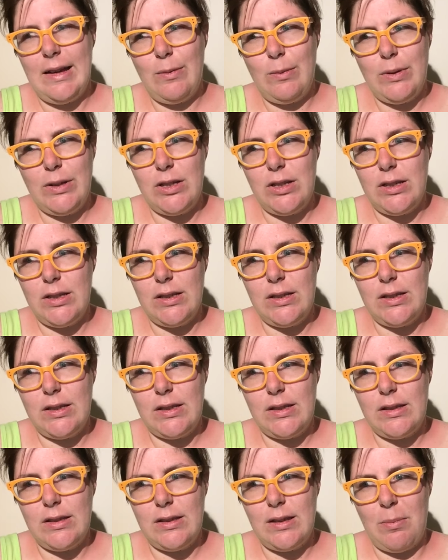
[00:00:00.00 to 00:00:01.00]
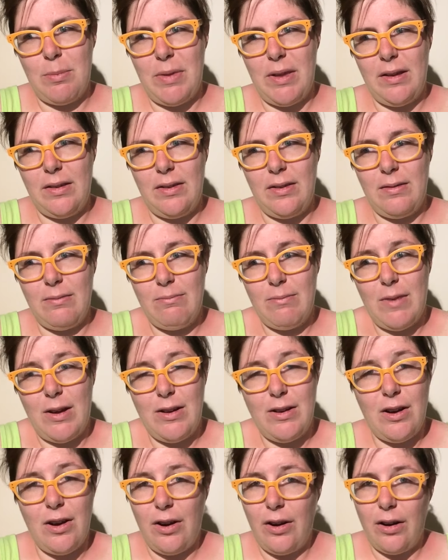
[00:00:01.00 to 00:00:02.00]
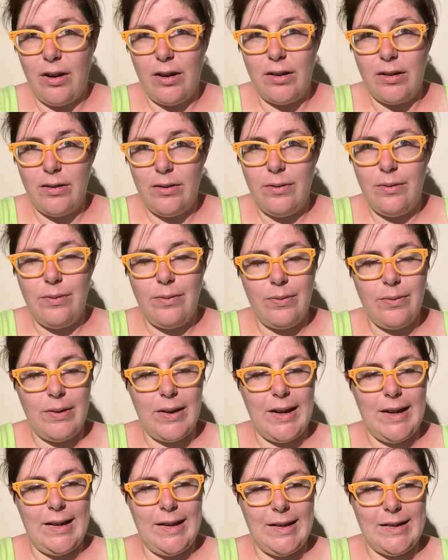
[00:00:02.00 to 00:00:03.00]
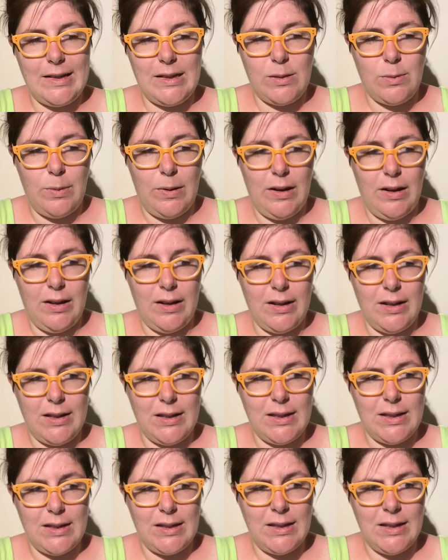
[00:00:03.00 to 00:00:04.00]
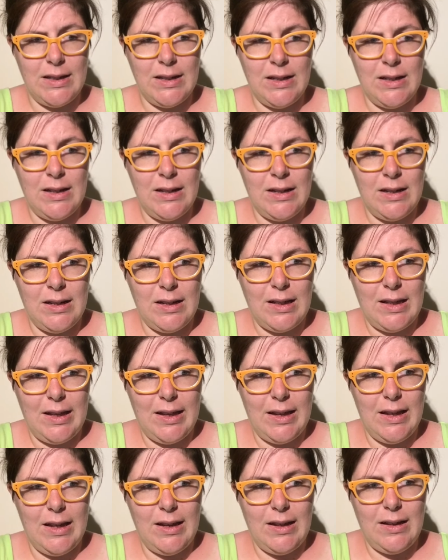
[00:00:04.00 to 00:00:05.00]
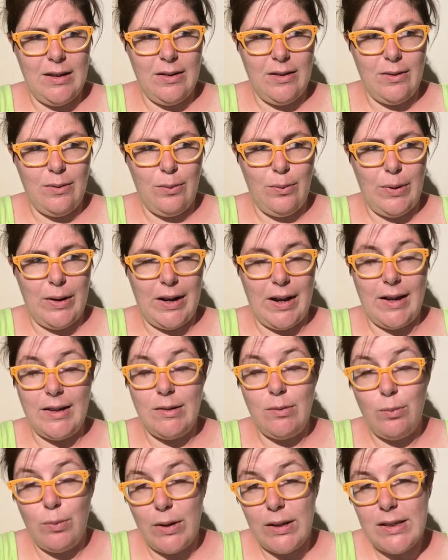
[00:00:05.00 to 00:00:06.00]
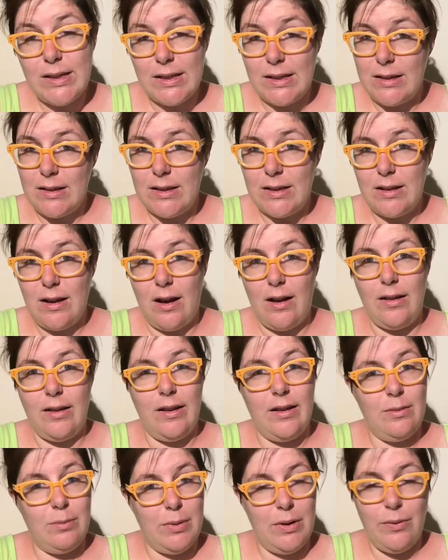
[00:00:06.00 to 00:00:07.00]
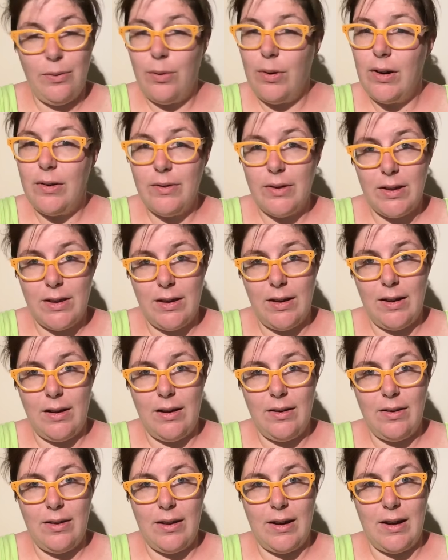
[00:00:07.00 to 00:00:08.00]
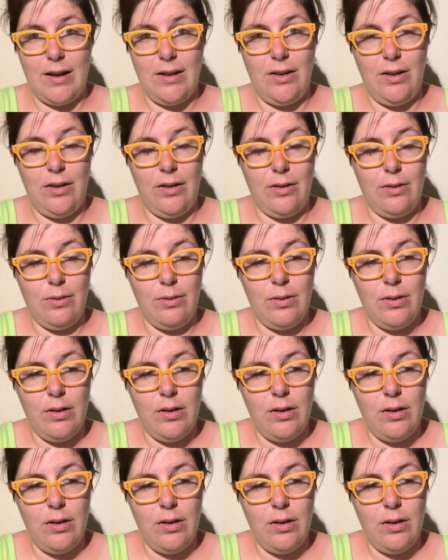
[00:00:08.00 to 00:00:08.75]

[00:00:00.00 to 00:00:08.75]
which is something unheard of, as well as, like, when I was in Scotland before everything that I knew,